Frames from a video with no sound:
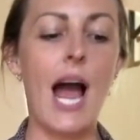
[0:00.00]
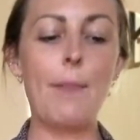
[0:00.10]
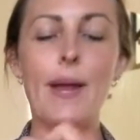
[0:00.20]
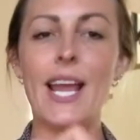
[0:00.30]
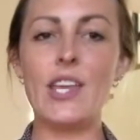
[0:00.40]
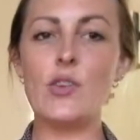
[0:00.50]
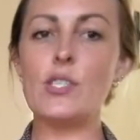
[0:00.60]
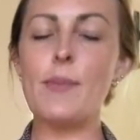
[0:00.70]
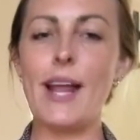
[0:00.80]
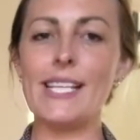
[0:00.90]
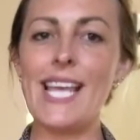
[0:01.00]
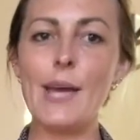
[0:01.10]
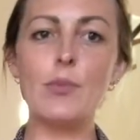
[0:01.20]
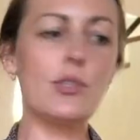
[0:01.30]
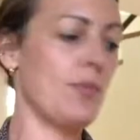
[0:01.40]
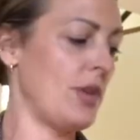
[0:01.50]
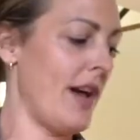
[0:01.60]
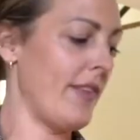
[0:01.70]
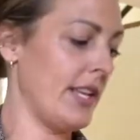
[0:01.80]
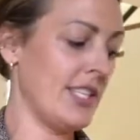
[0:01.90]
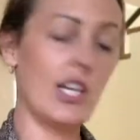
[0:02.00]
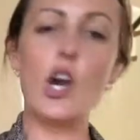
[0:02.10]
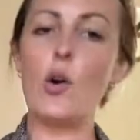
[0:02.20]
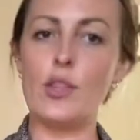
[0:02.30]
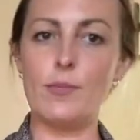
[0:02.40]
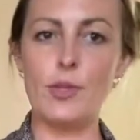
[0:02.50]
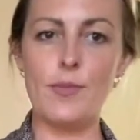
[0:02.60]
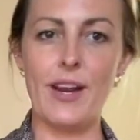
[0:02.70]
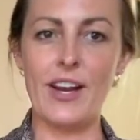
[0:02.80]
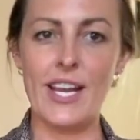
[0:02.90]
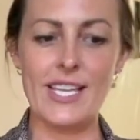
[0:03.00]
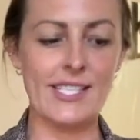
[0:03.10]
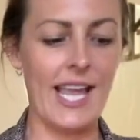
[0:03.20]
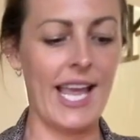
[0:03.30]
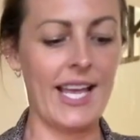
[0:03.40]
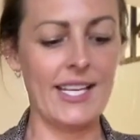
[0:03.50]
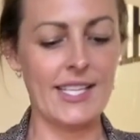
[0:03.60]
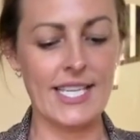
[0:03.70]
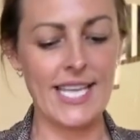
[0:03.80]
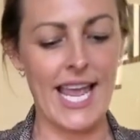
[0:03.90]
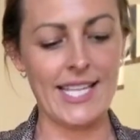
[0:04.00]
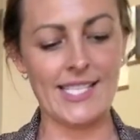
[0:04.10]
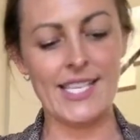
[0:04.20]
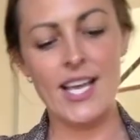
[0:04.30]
but I used about a tablespoon of it to coat the blueberries and the dates.